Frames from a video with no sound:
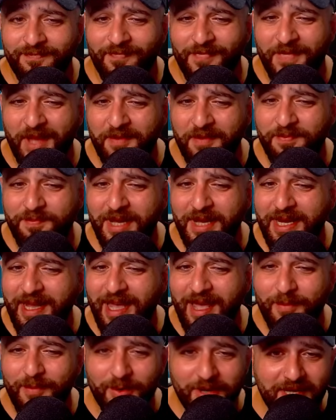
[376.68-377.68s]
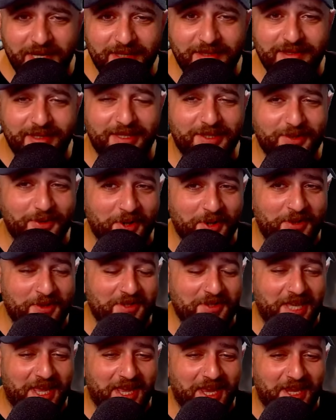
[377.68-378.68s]
Not many ebonies. It's going to
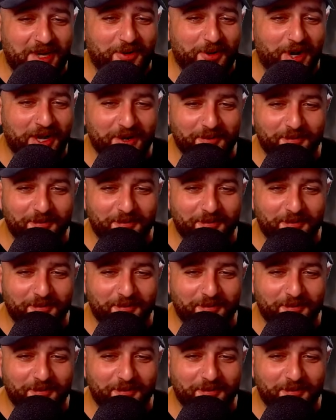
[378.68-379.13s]
take quite a